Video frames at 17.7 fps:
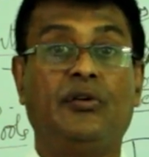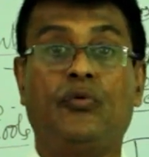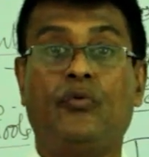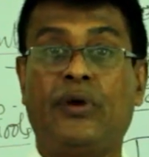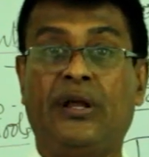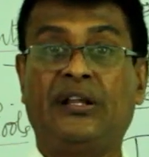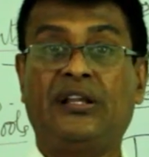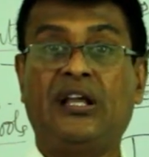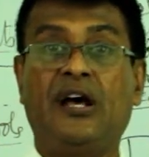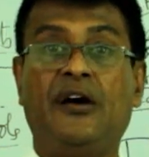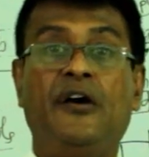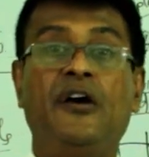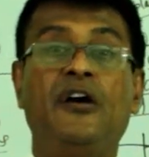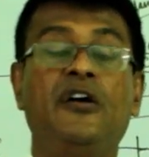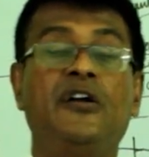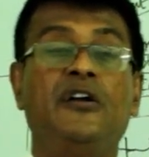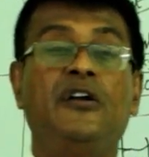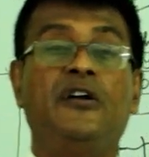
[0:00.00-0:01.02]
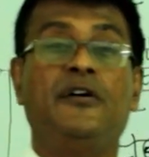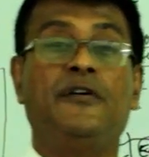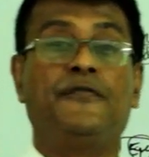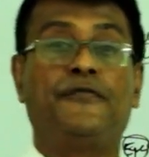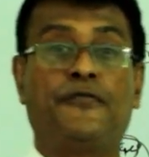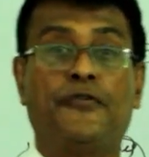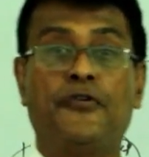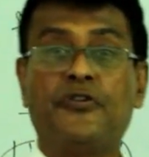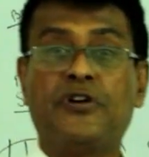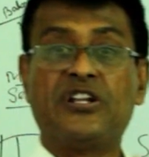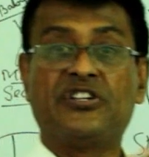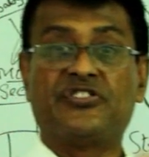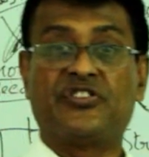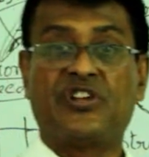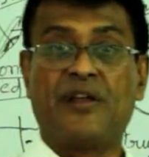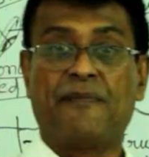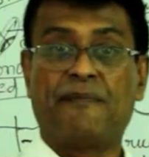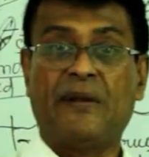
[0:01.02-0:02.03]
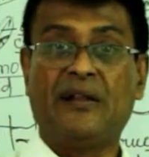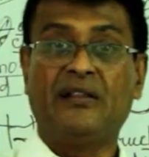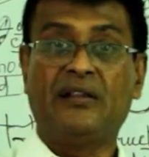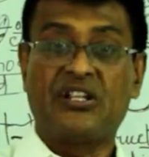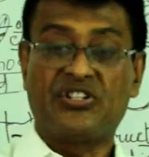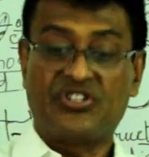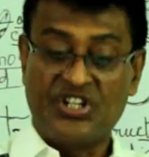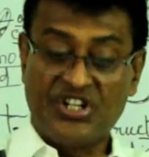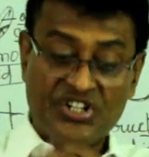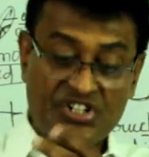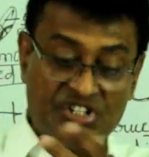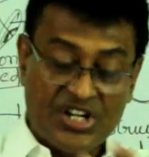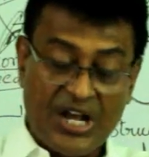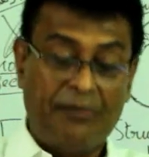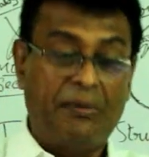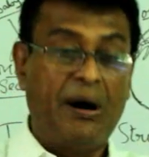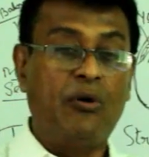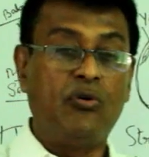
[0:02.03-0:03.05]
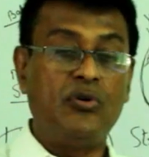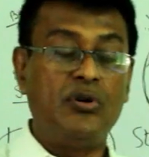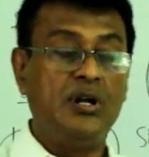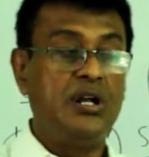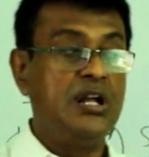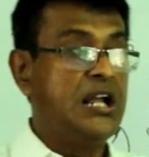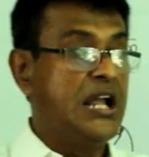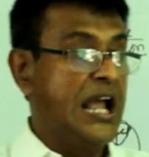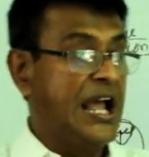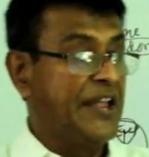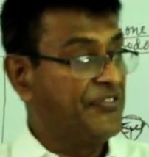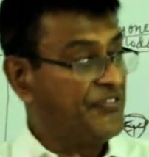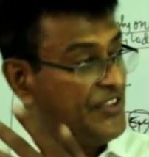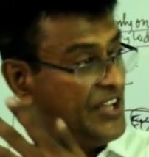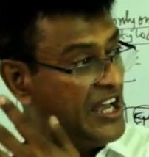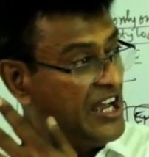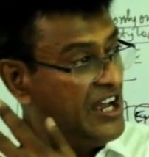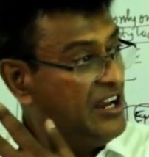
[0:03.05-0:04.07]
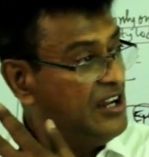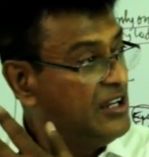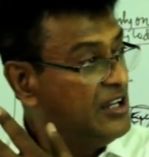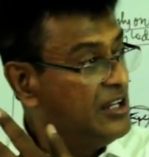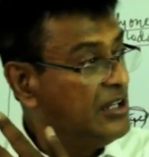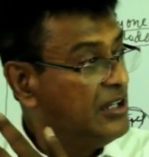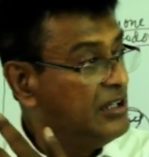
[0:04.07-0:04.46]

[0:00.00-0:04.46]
When the fruit is ripened, the seeds come out and they are